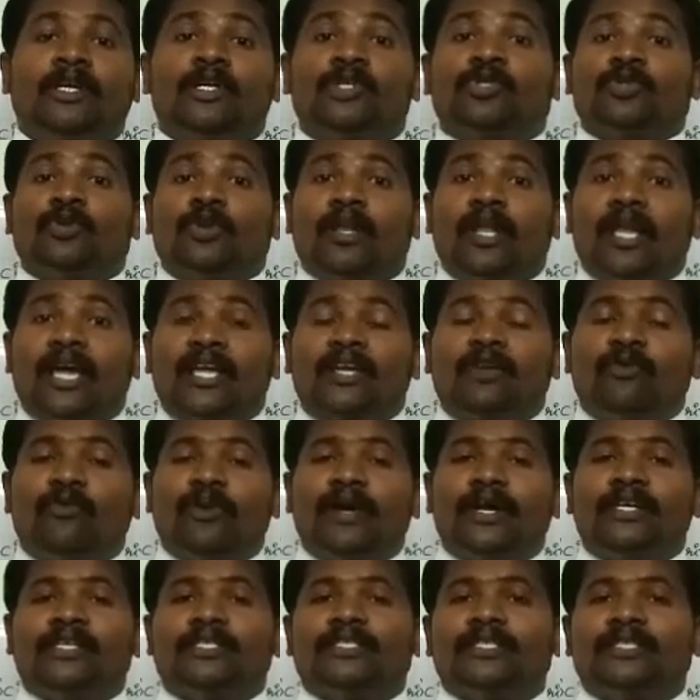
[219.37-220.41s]
So
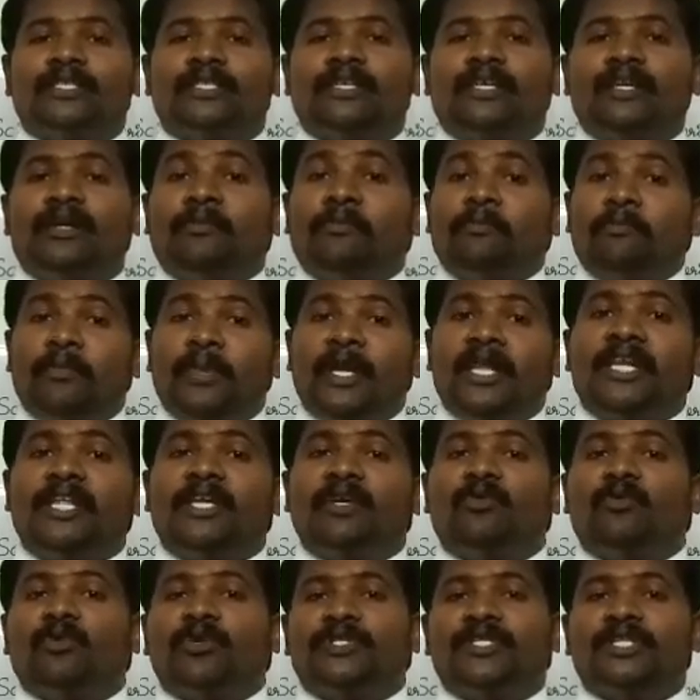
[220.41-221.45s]
likewise, many
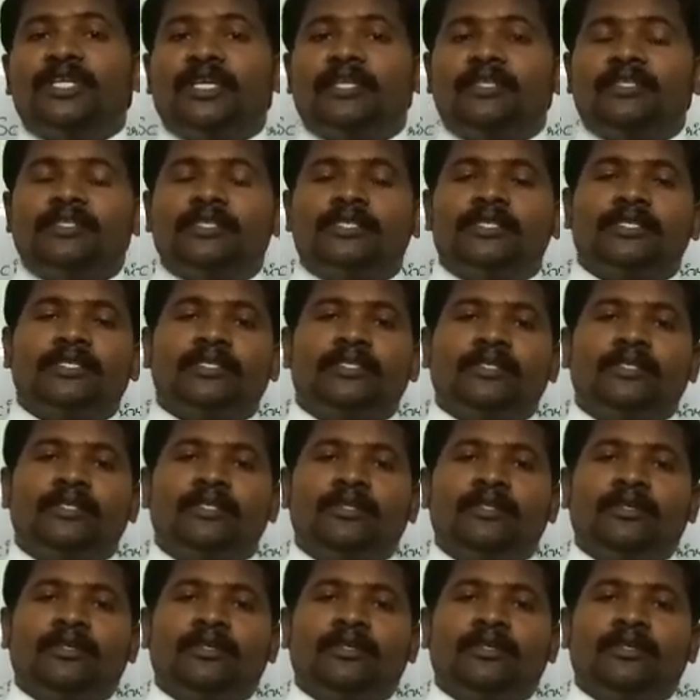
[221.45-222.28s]
questions